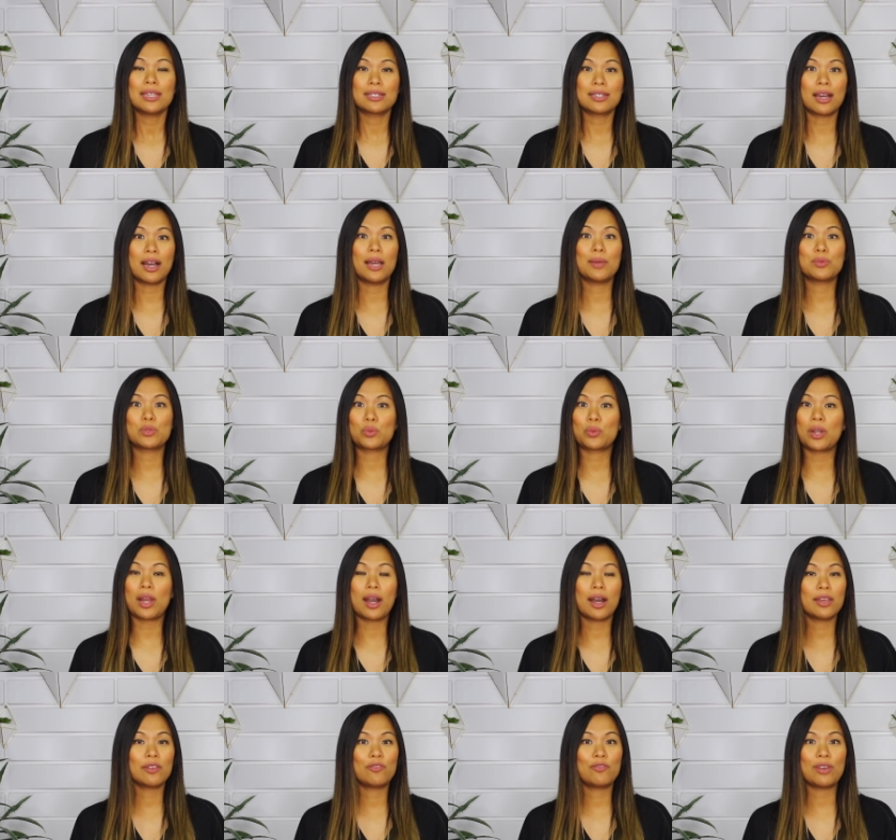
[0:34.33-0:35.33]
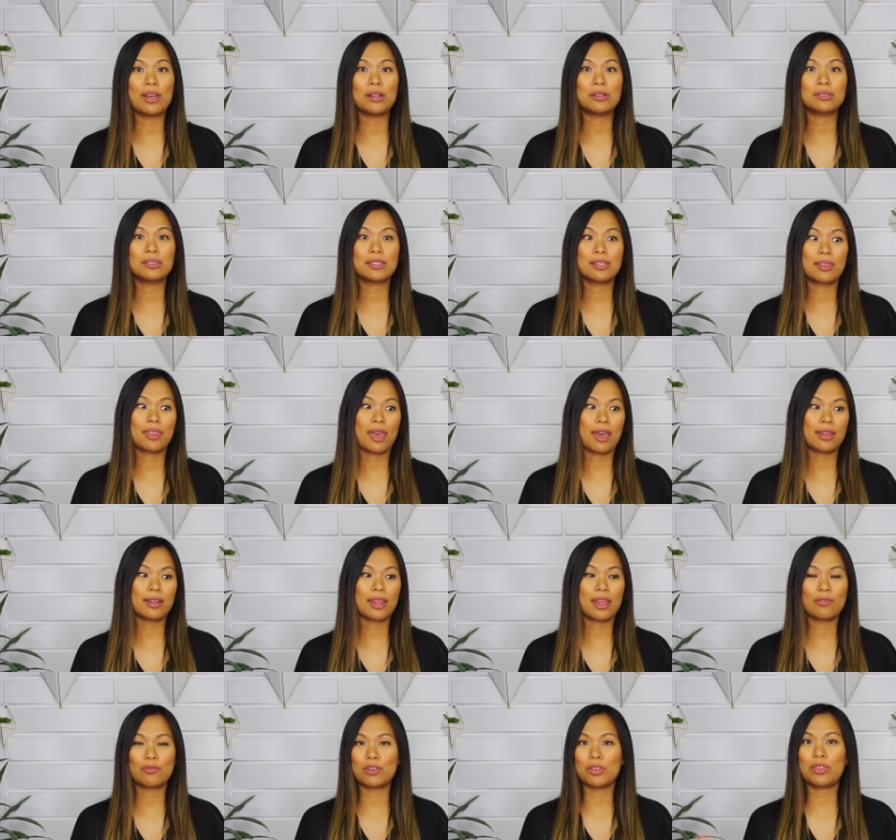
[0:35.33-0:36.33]
times where I felt that
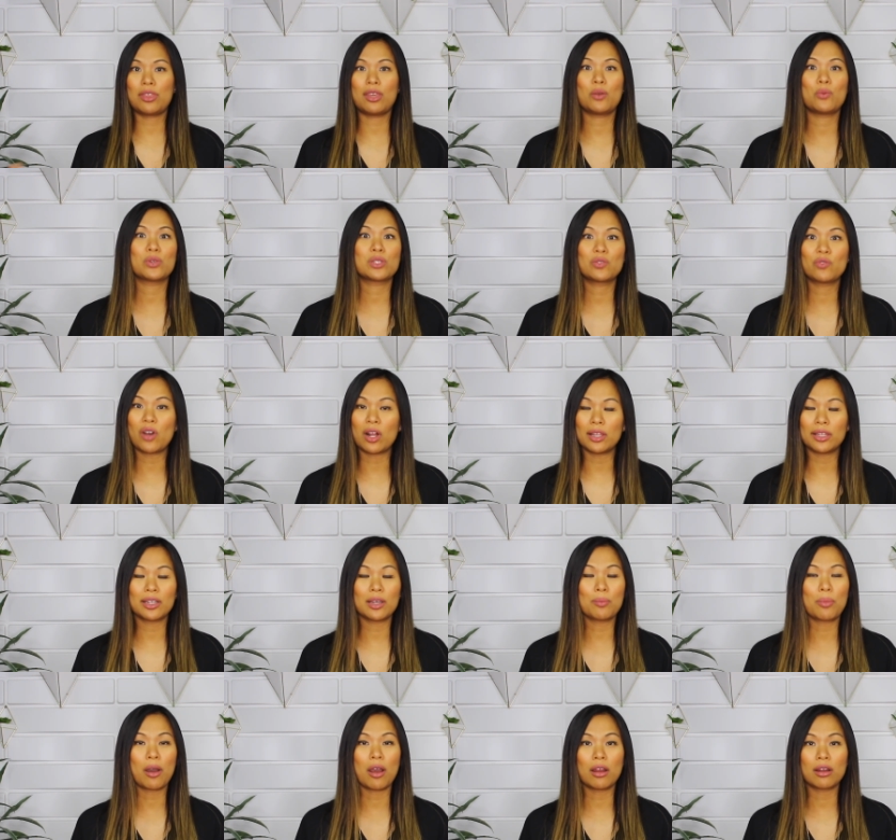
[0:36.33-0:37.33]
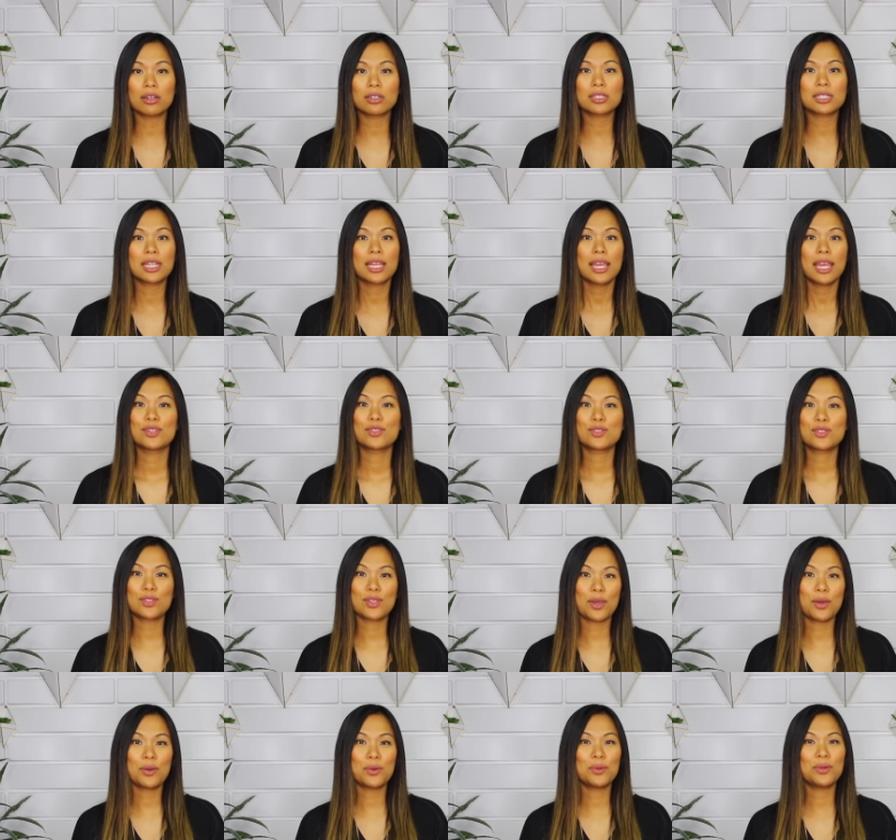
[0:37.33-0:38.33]
everything was falling apart.
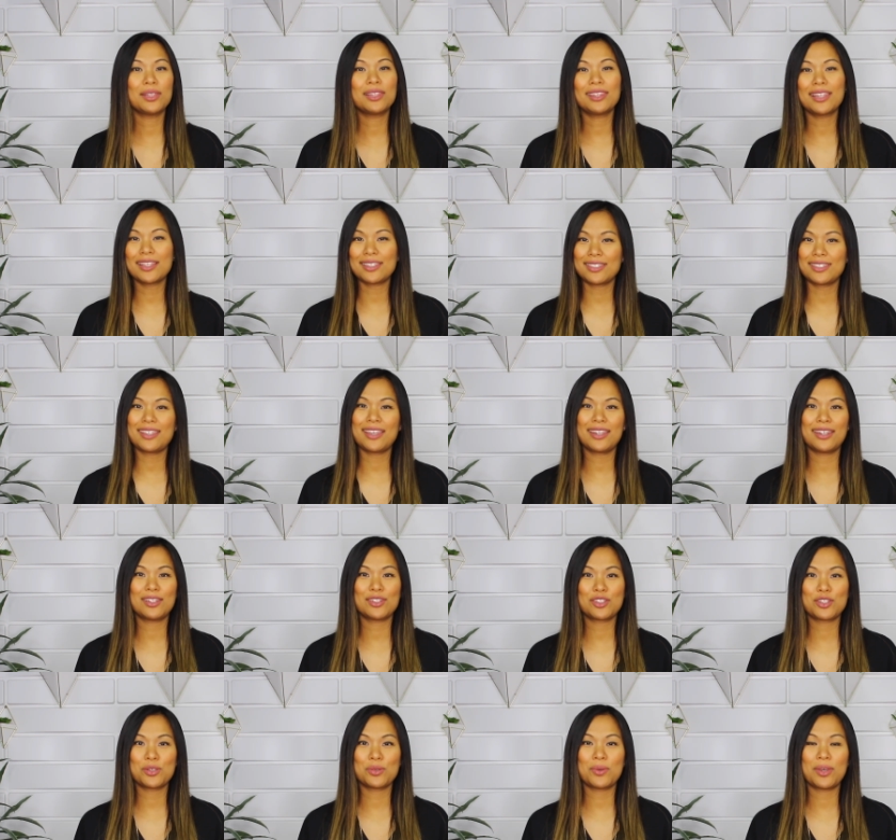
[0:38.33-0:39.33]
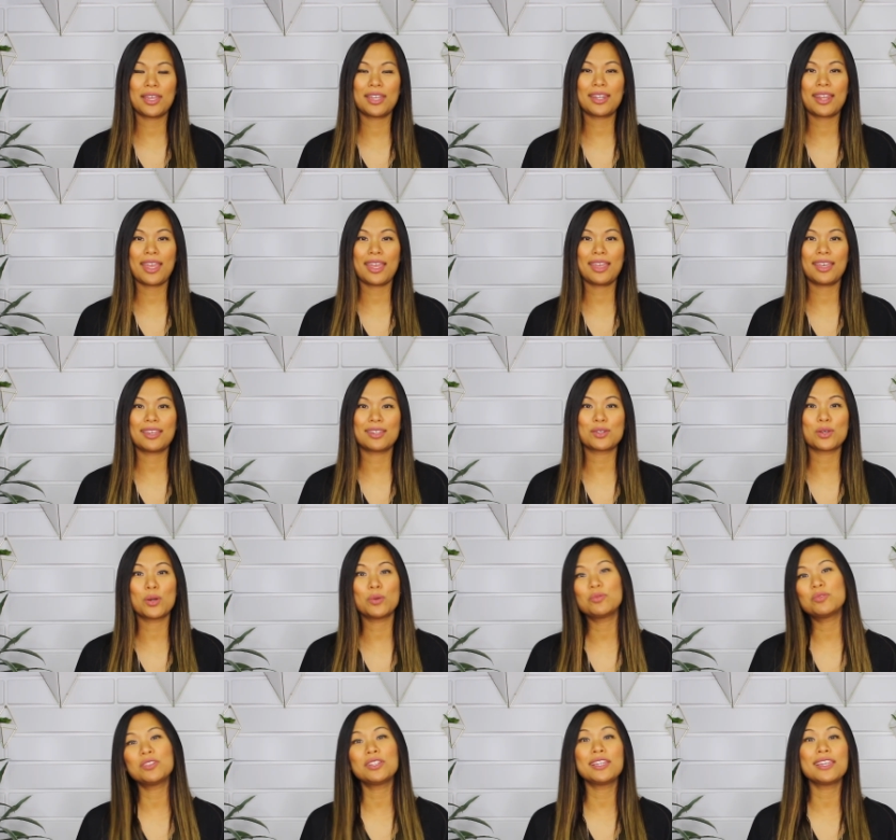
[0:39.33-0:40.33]
So let's get into it, and
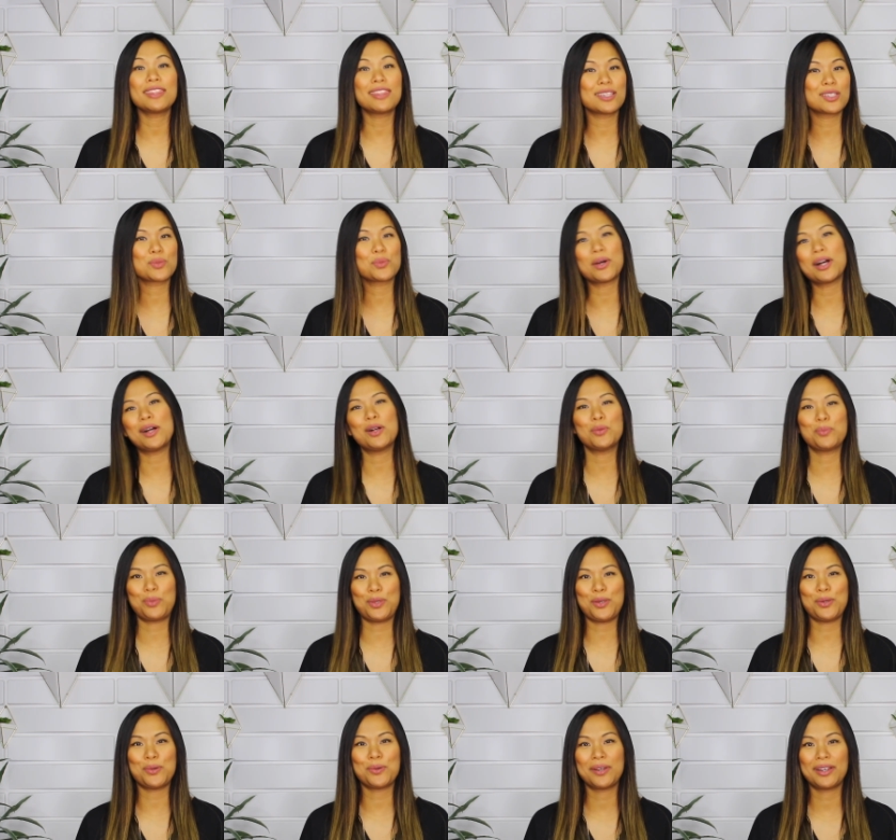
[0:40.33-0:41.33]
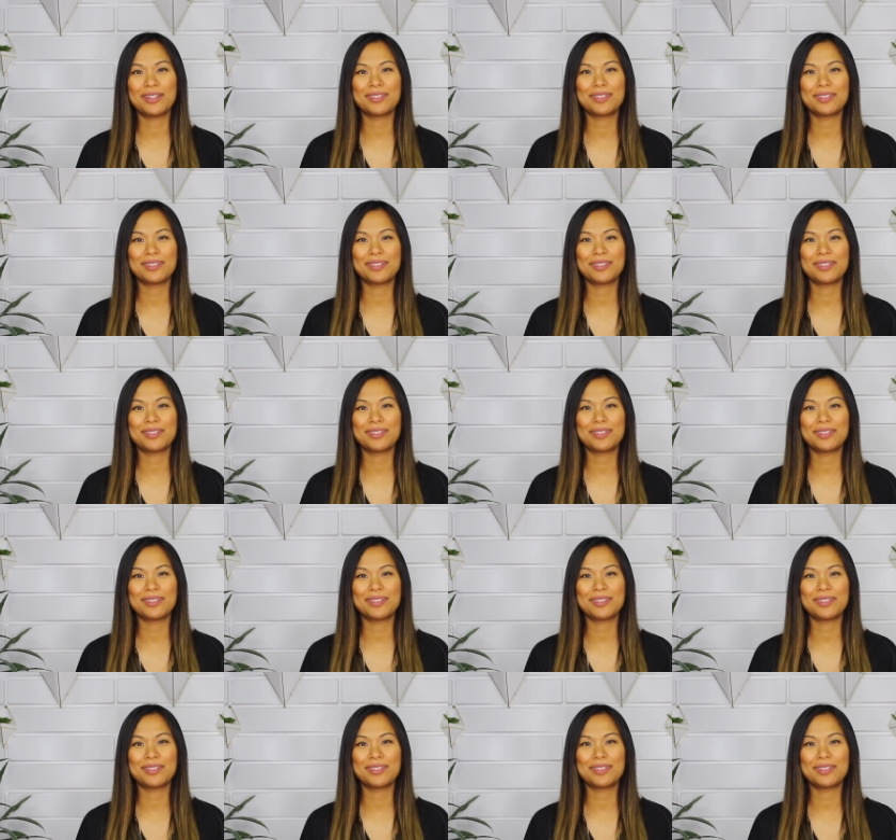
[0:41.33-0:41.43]
hopefully this will help you.